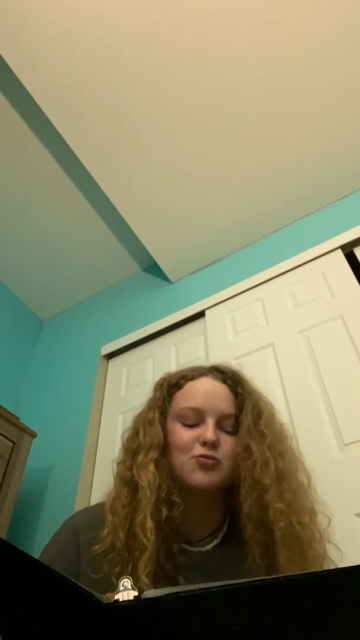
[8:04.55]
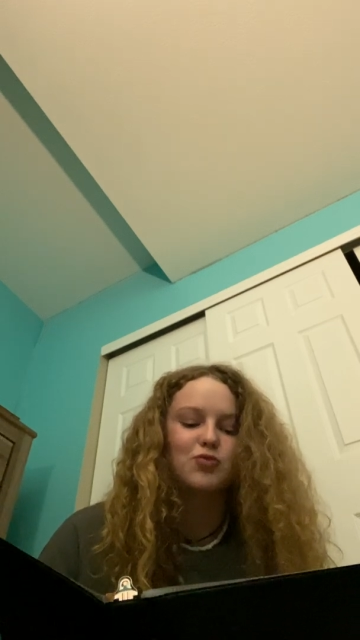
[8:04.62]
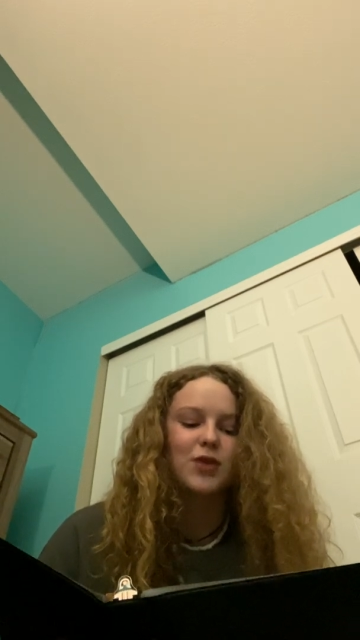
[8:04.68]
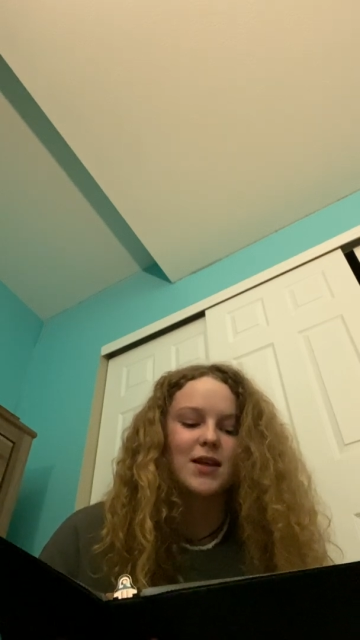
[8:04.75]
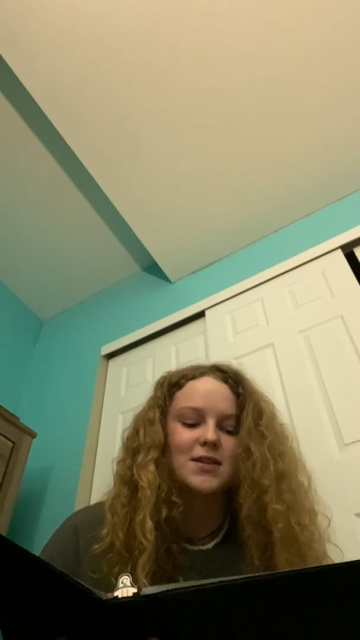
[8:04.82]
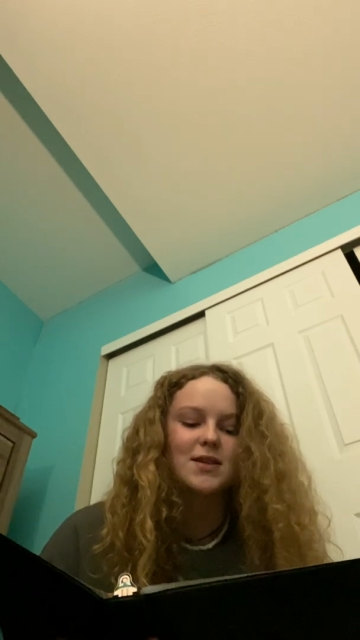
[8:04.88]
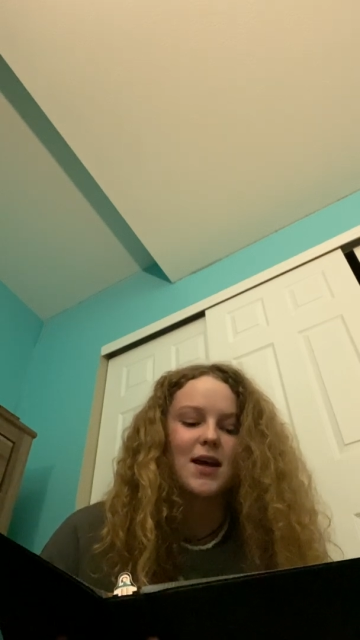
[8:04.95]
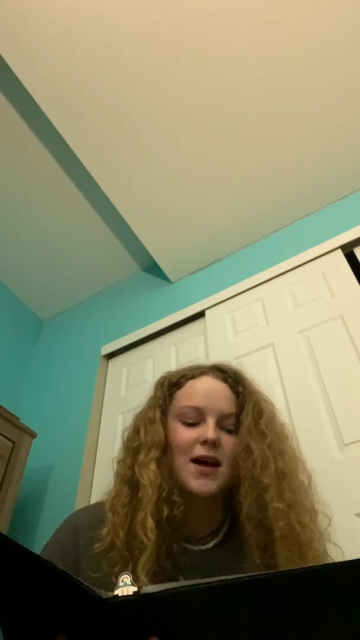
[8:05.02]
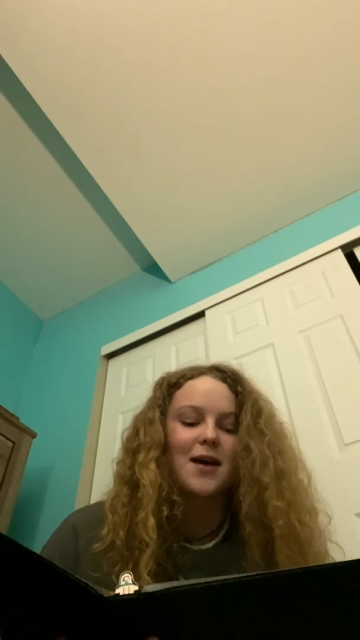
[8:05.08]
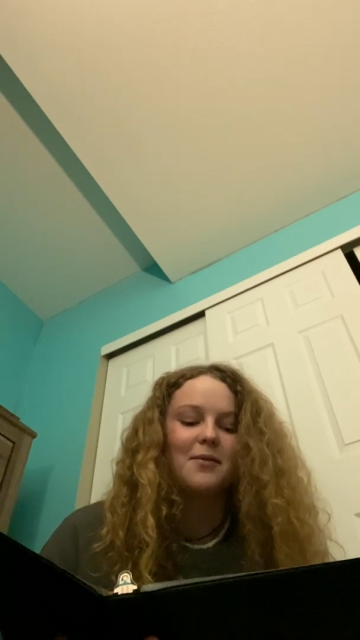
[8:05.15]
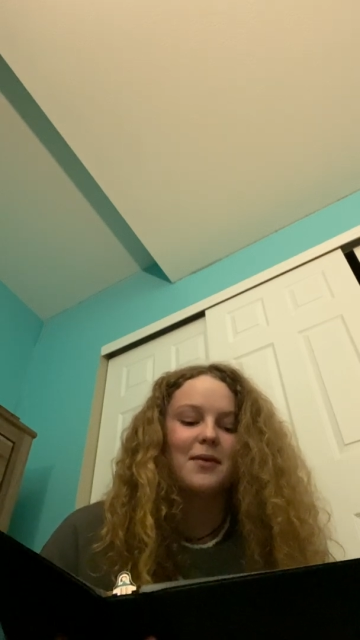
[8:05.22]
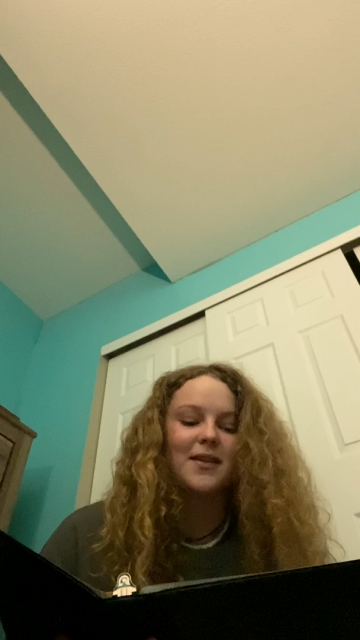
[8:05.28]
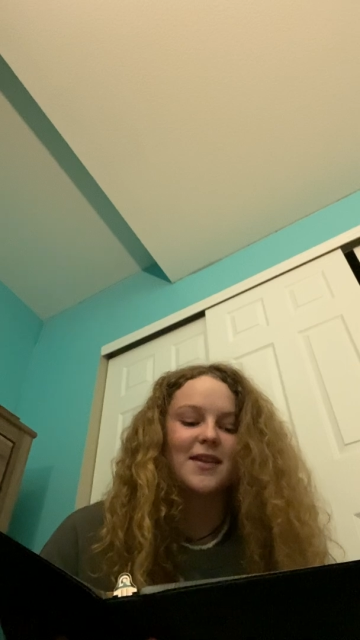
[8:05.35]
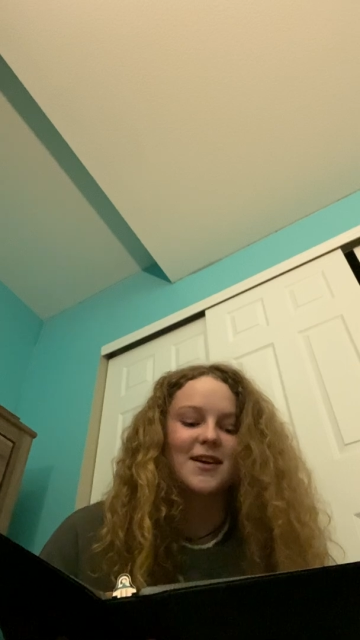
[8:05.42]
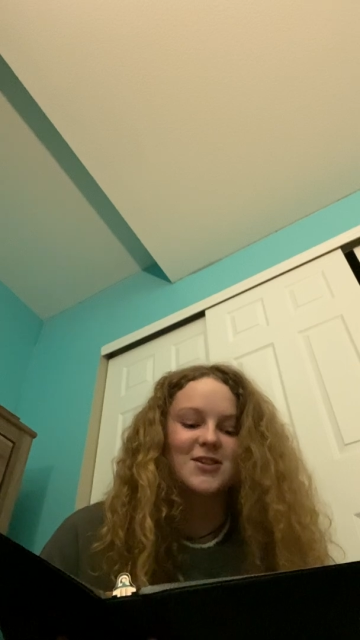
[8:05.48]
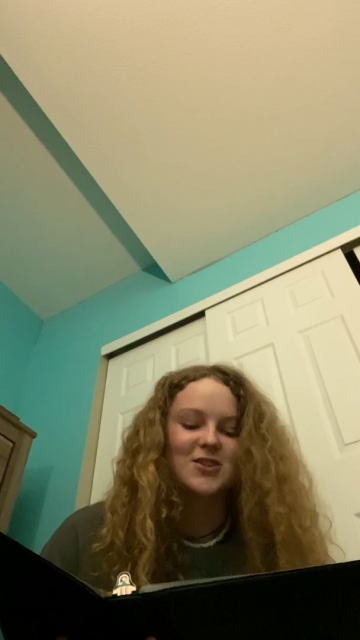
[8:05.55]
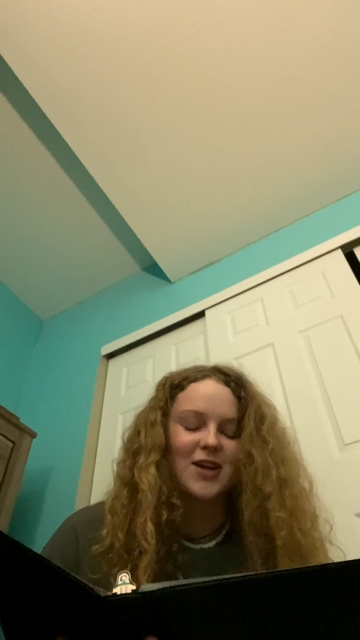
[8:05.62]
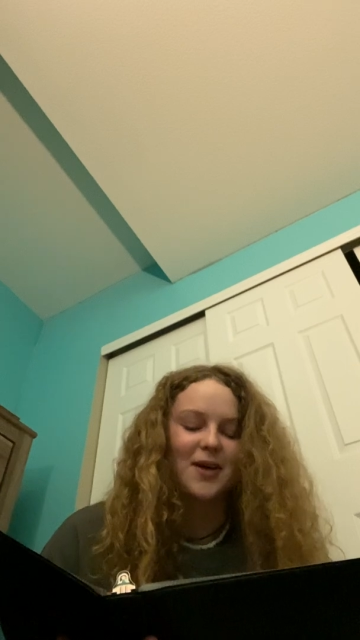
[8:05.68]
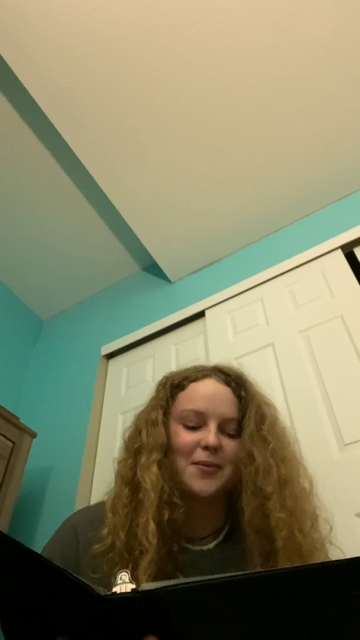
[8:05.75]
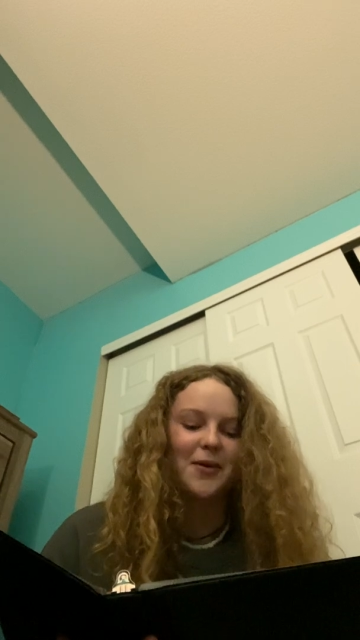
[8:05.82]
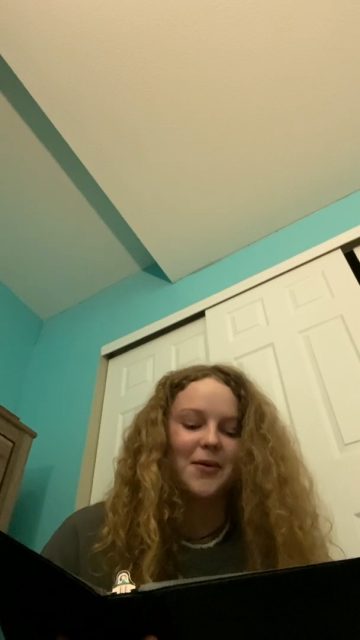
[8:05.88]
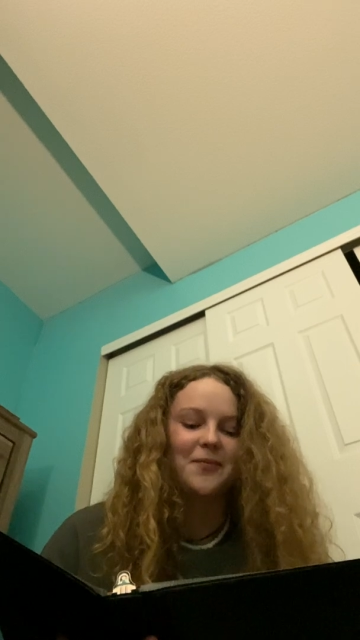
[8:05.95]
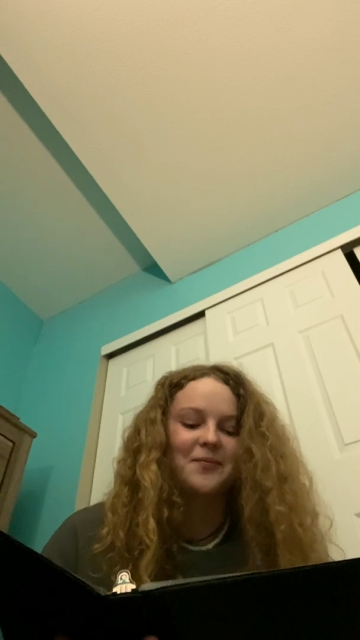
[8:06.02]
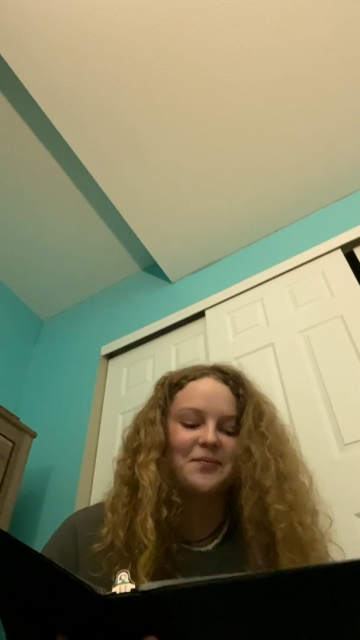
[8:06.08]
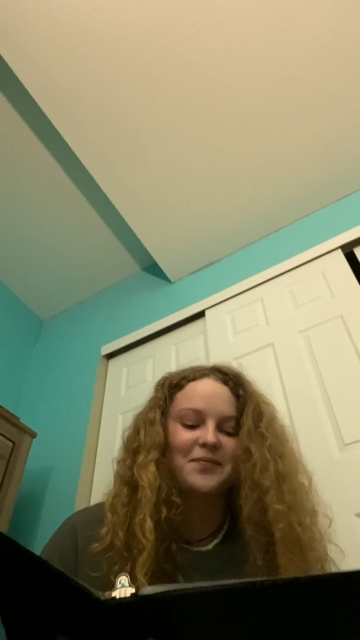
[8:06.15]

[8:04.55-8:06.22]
arrest by the Gestapo,